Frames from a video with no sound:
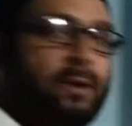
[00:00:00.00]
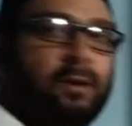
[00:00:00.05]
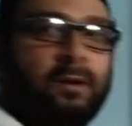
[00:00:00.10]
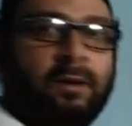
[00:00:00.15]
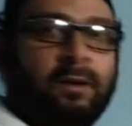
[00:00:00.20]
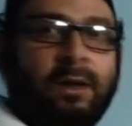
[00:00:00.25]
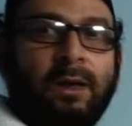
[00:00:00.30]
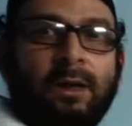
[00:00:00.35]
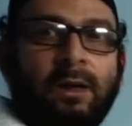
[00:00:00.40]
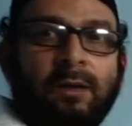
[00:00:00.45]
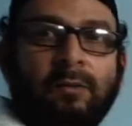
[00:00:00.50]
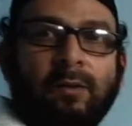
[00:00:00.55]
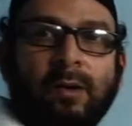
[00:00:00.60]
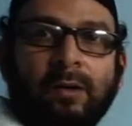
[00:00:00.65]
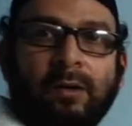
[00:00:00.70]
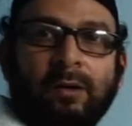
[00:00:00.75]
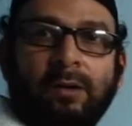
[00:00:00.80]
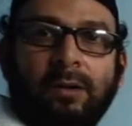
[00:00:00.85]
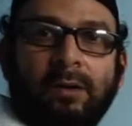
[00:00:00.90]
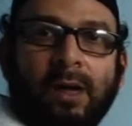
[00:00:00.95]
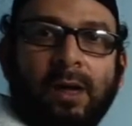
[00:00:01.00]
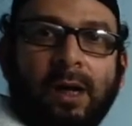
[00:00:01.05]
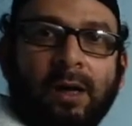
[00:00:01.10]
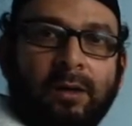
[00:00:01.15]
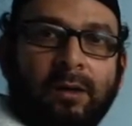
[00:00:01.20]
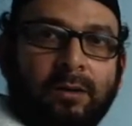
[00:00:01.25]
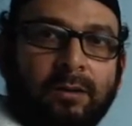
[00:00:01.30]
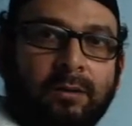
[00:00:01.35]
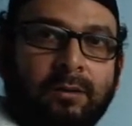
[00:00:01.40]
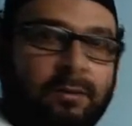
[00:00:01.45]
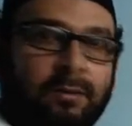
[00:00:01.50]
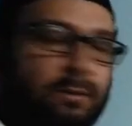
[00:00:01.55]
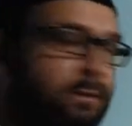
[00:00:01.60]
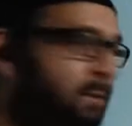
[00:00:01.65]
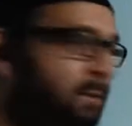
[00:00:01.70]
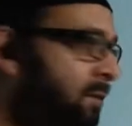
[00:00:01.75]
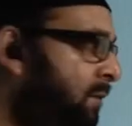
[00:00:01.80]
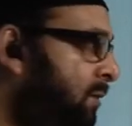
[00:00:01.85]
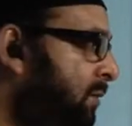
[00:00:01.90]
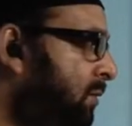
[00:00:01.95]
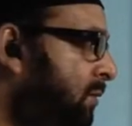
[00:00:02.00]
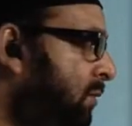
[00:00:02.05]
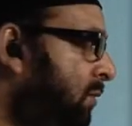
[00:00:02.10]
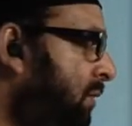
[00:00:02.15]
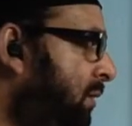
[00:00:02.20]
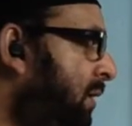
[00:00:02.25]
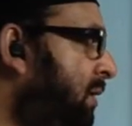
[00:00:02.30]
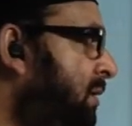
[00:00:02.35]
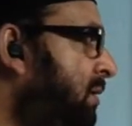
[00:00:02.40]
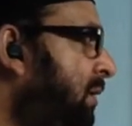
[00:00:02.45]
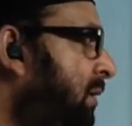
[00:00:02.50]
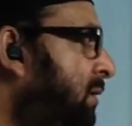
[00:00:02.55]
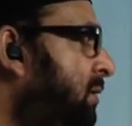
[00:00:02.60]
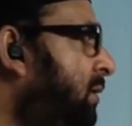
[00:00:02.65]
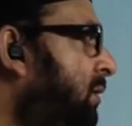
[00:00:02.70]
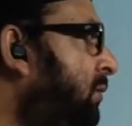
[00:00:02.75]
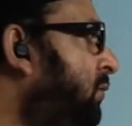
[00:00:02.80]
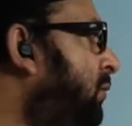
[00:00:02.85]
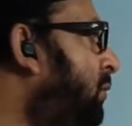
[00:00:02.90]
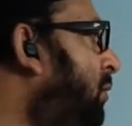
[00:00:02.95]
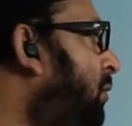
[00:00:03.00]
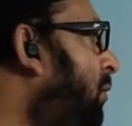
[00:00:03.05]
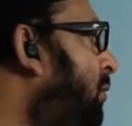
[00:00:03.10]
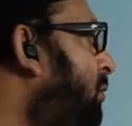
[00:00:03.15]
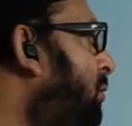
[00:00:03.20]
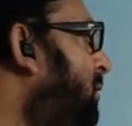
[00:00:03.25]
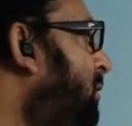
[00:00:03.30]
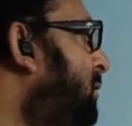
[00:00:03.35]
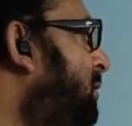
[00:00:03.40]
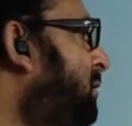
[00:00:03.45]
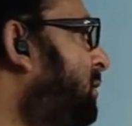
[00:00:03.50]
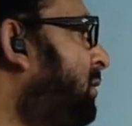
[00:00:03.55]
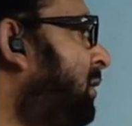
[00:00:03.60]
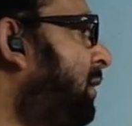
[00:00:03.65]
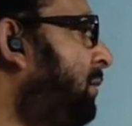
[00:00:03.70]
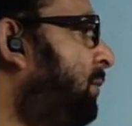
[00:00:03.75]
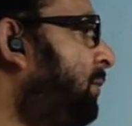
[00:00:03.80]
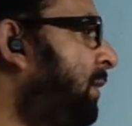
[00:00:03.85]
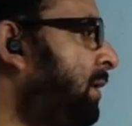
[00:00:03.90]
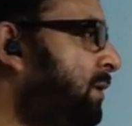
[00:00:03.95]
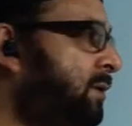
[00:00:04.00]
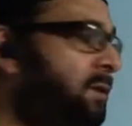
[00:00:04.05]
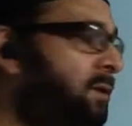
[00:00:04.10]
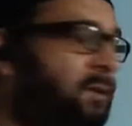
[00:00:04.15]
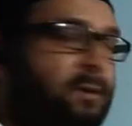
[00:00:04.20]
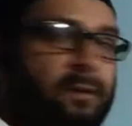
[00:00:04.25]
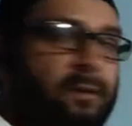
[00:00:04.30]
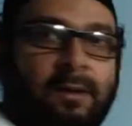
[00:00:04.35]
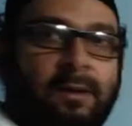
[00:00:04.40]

1 kilowatt hour. So that is the answer for all these three parts.